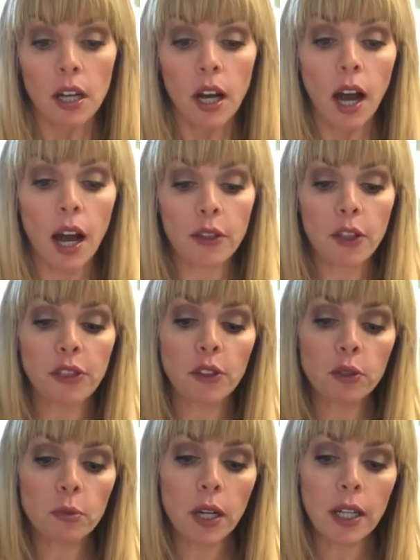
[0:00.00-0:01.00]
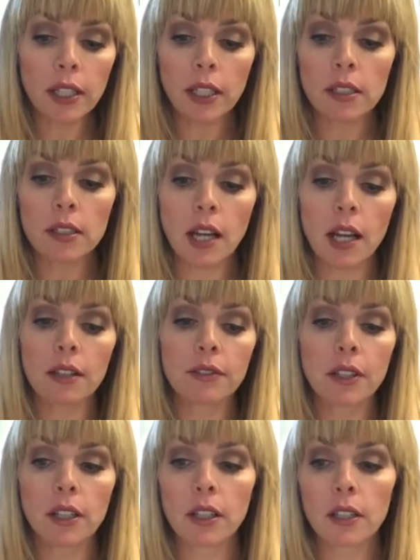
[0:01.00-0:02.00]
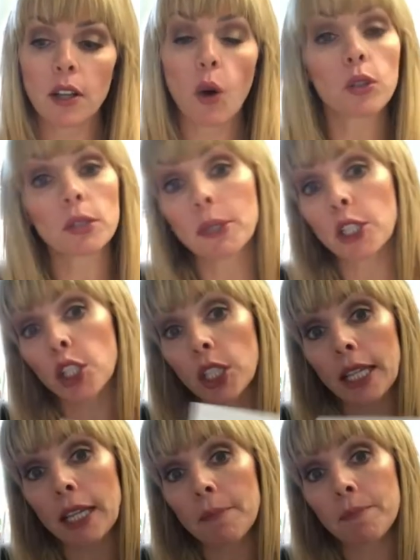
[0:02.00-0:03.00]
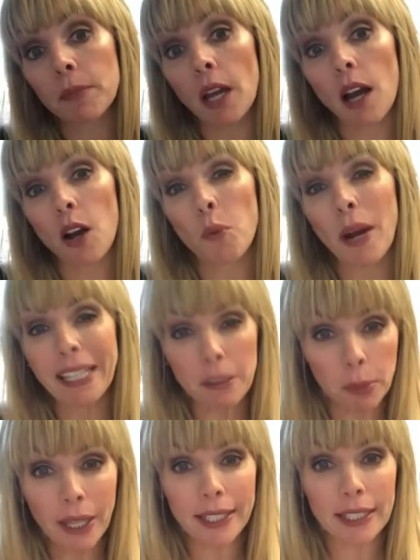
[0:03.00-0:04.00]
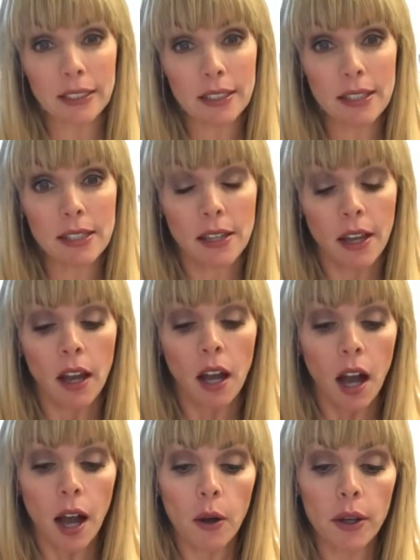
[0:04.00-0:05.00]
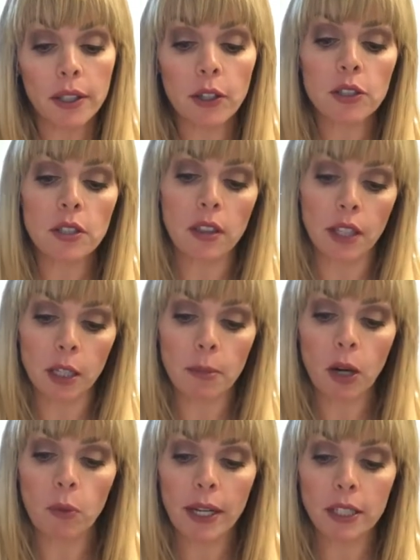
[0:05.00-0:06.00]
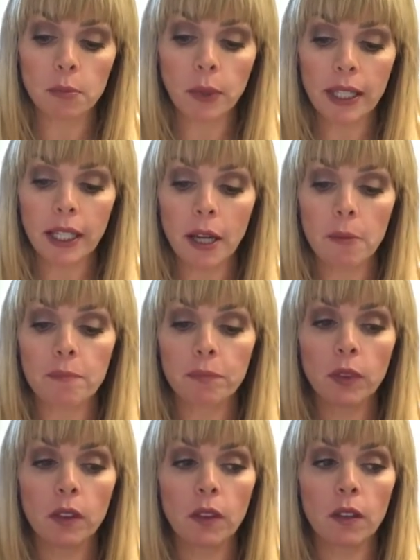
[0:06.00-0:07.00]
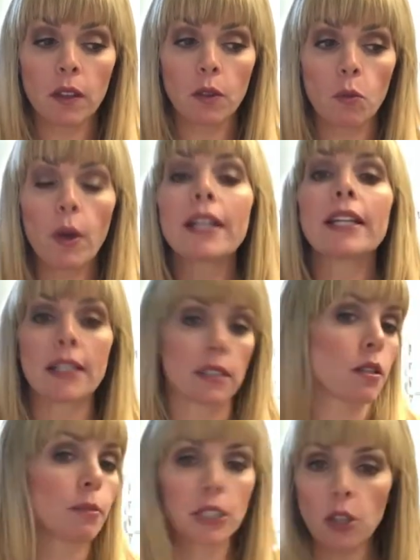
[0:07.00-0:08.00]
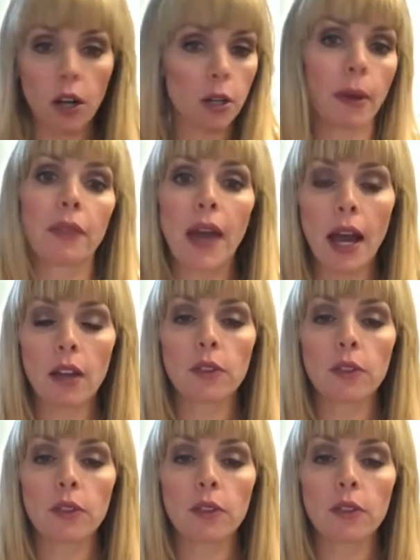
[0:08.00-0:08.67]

The third one is kind of a oldie but a goodie, weighted blankets. Here's the thing about a weighted blanket. What it is, let me talk about that.